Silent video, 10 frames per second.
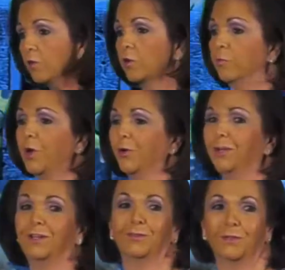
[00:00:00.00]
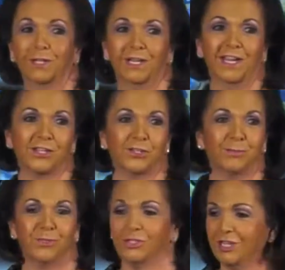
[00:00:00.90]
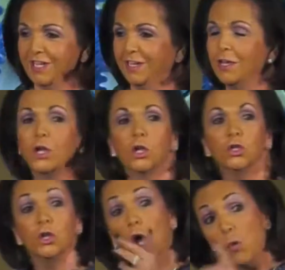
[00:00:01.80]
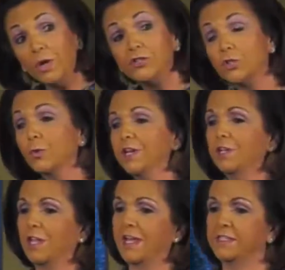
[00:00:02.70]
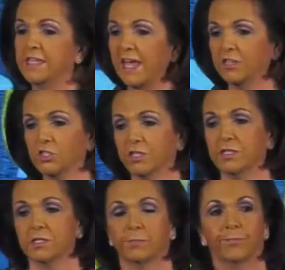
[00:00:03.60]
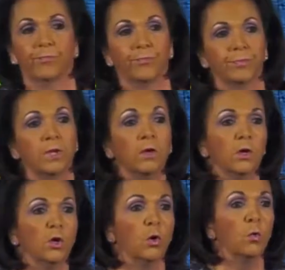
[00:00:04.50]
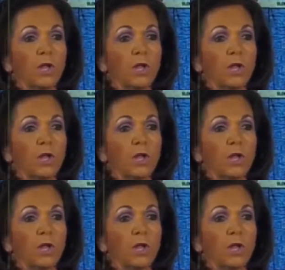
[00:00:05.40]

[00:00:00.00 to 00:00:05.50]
component of the litigation machine, no injury class actions. Well,